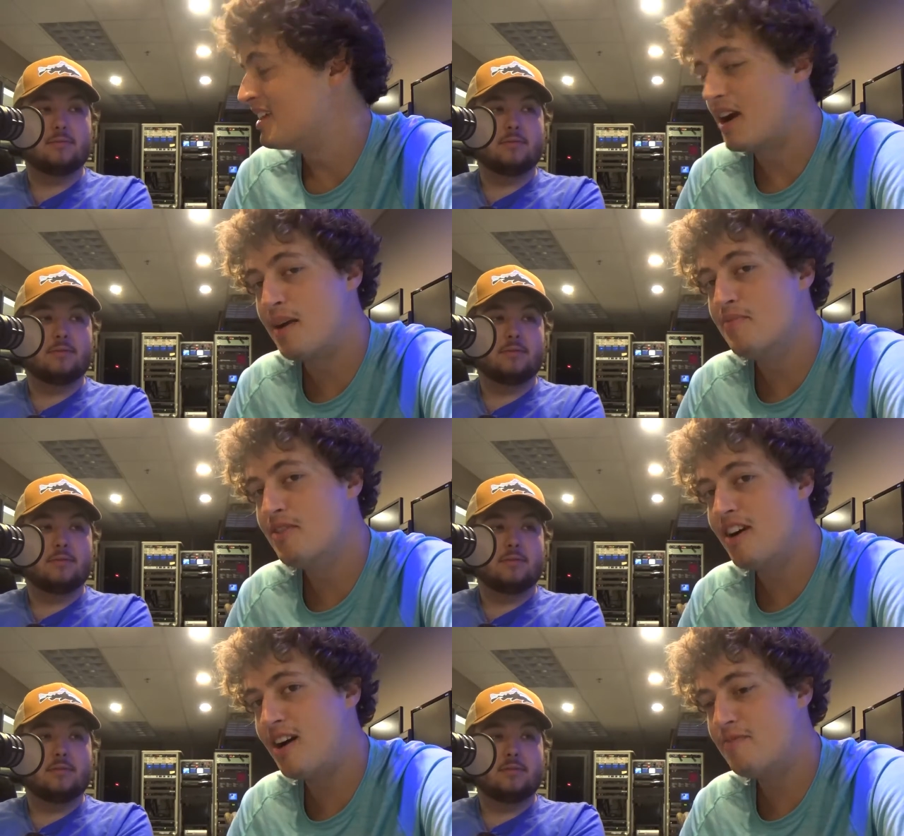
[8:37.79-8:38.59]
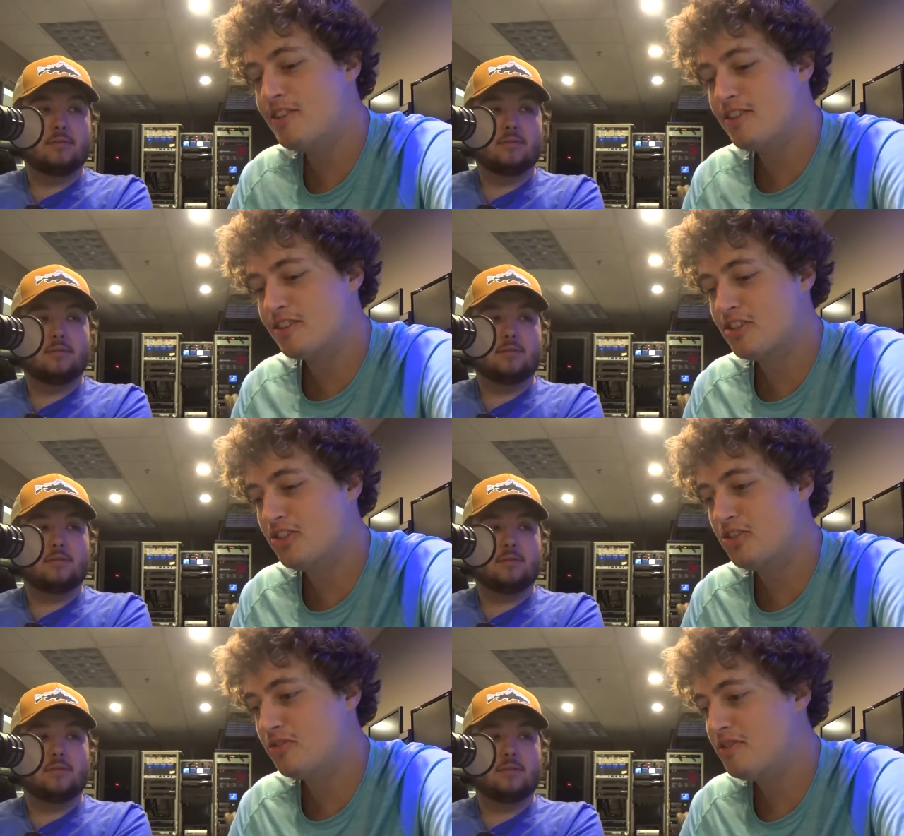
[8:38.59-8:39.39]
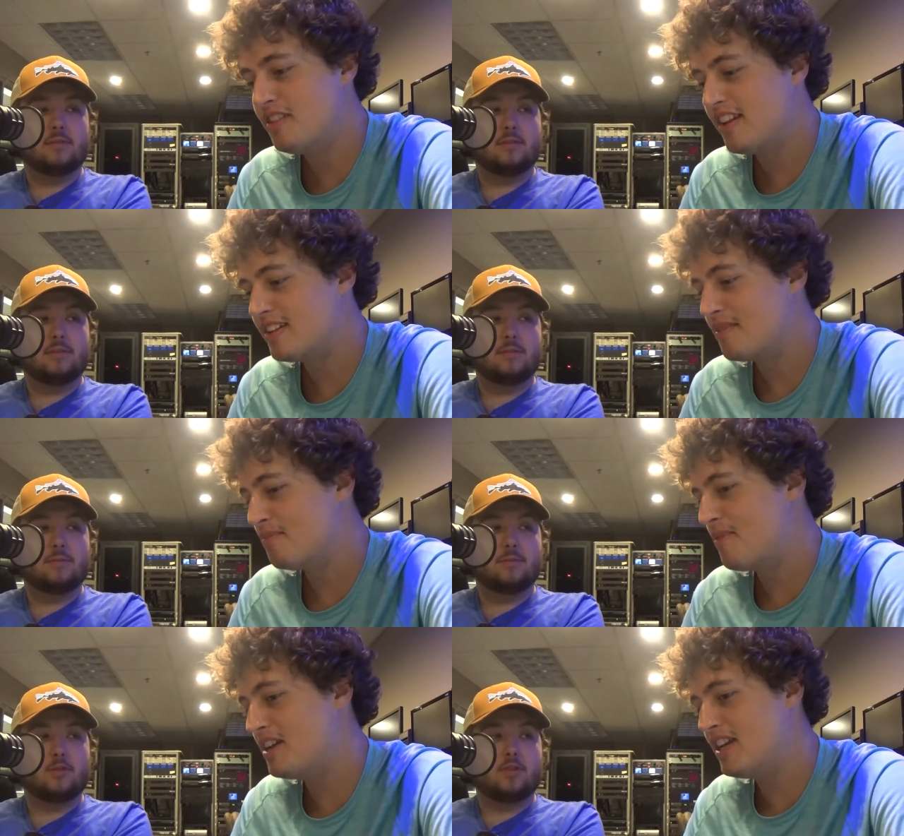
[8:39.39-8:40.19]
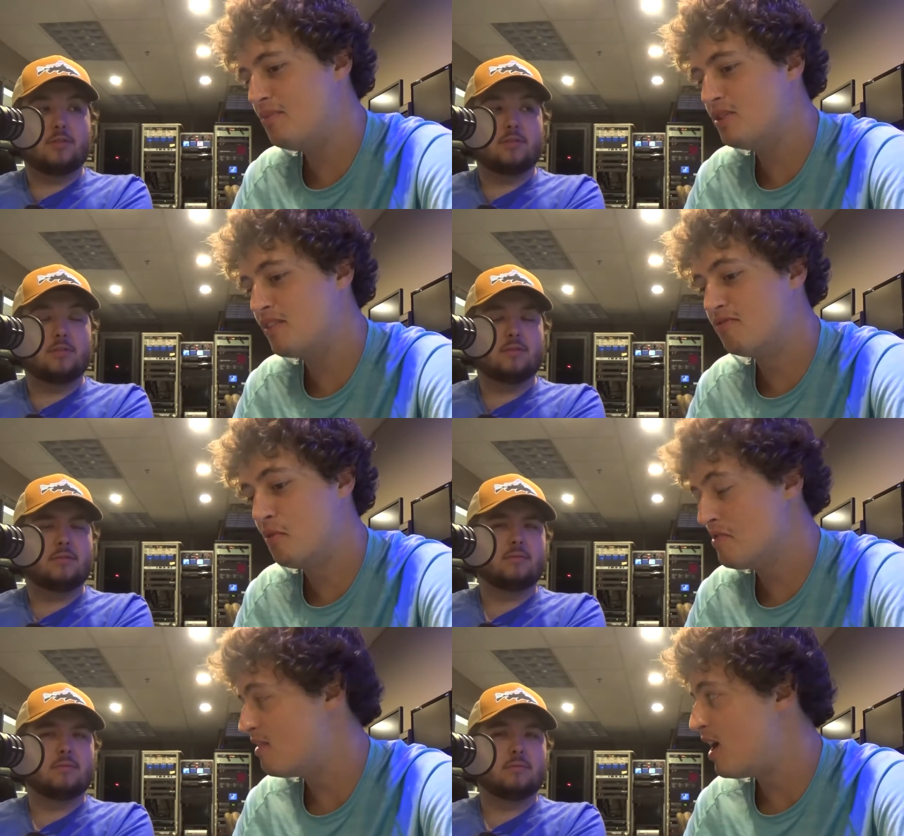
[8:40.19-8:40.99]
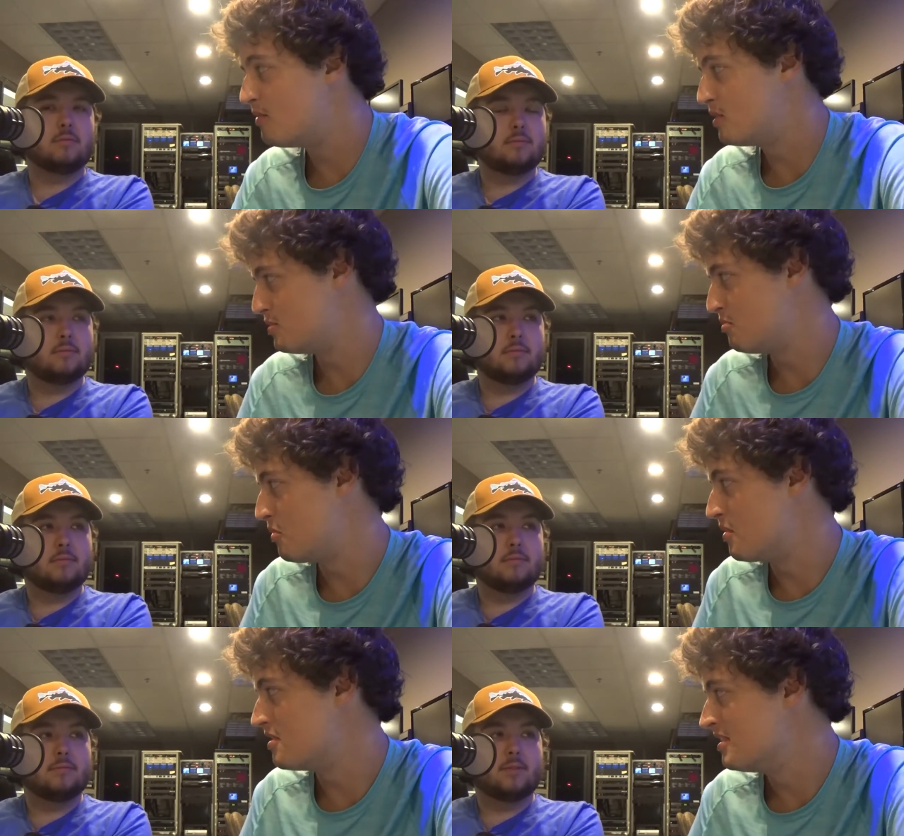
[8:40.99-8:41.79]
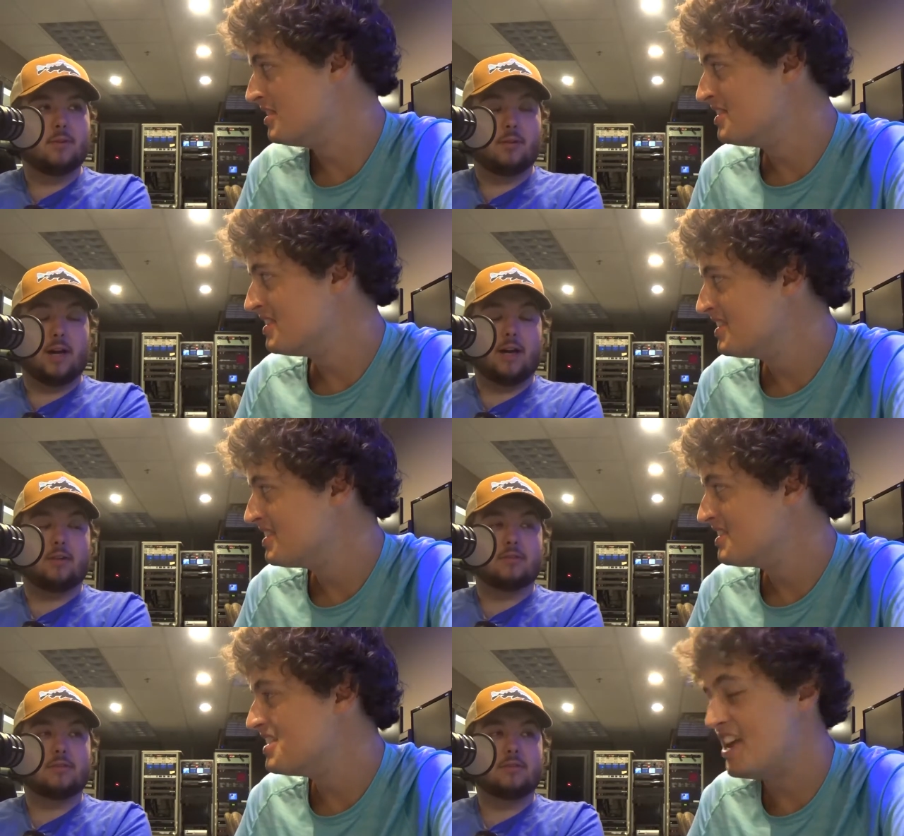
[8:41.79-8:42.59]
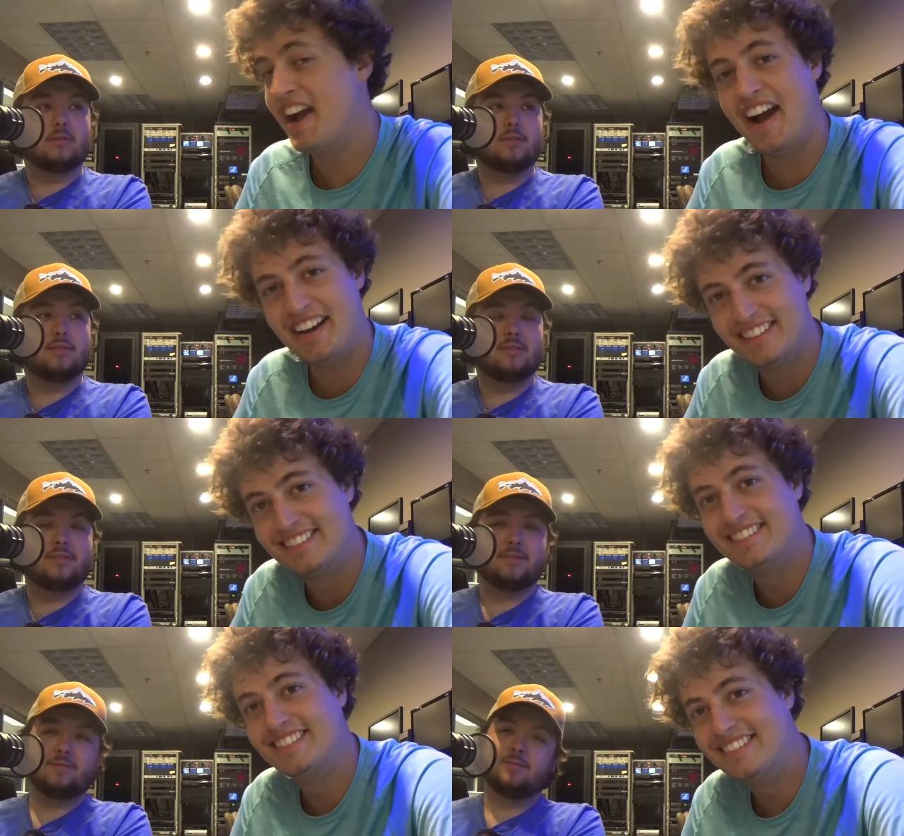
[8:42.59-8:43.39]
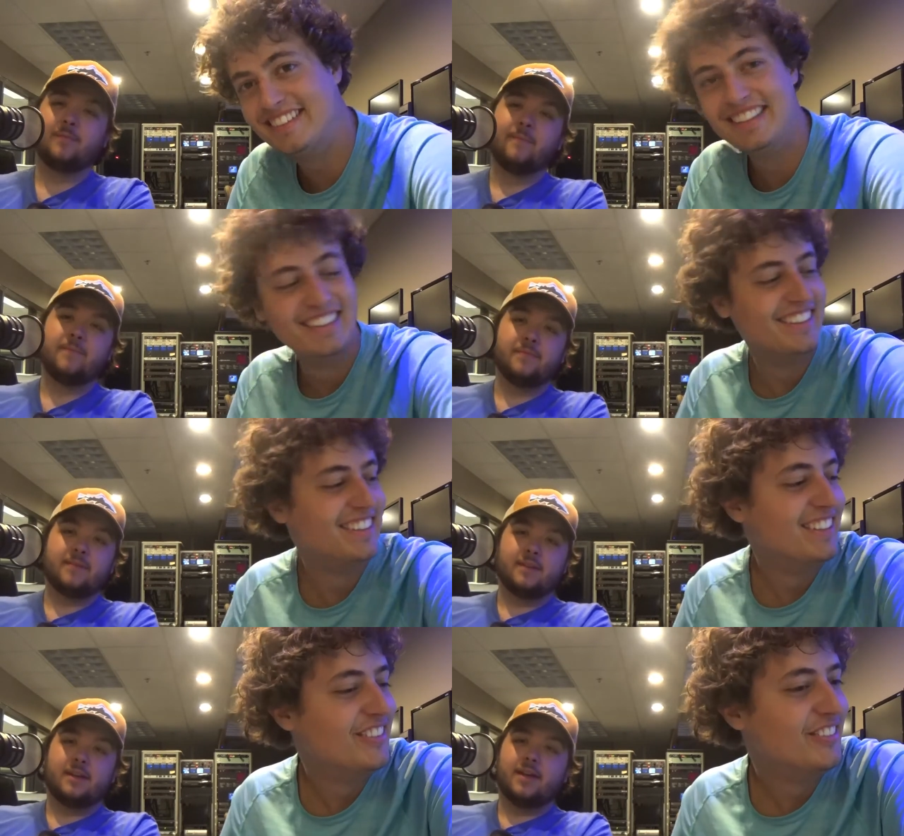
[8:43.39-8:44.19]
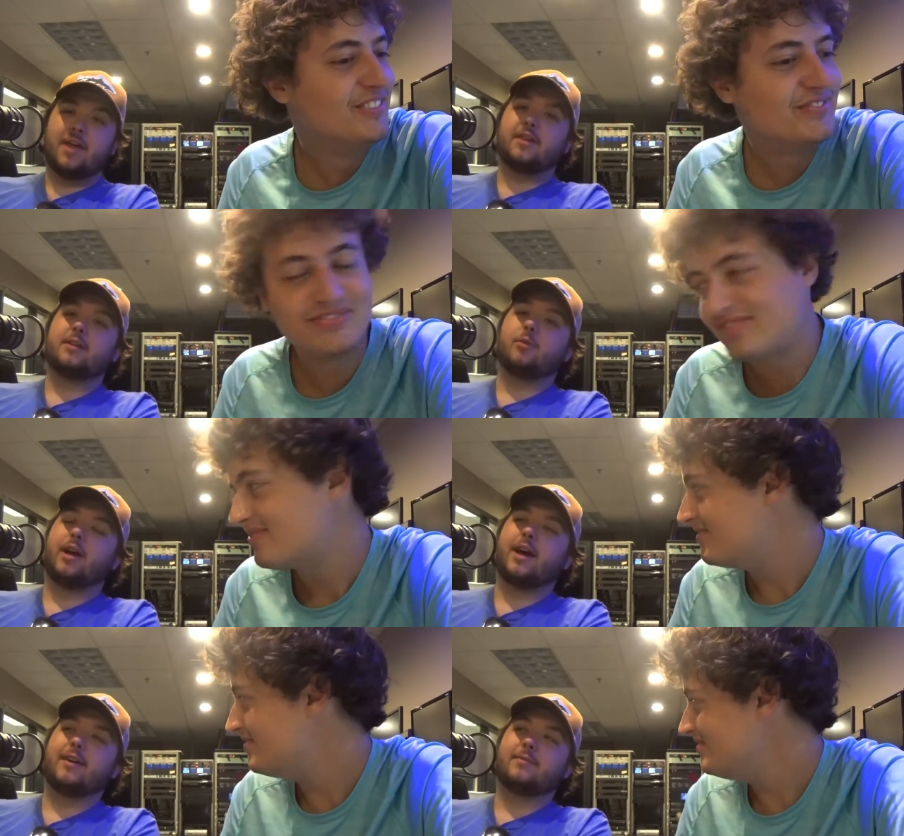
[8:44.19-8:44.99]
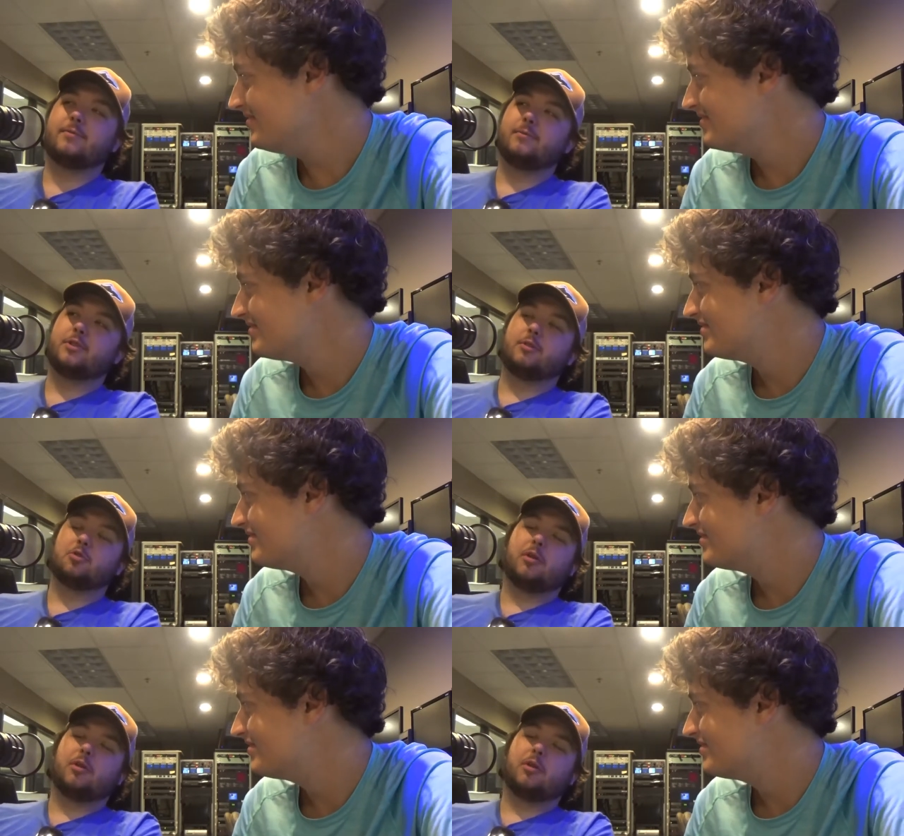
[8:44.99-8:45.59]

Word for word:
Speaker 1: Like I'm the youngest children. Like my dad was like 45 when I was born. Wow. Yeah. I think when I have children,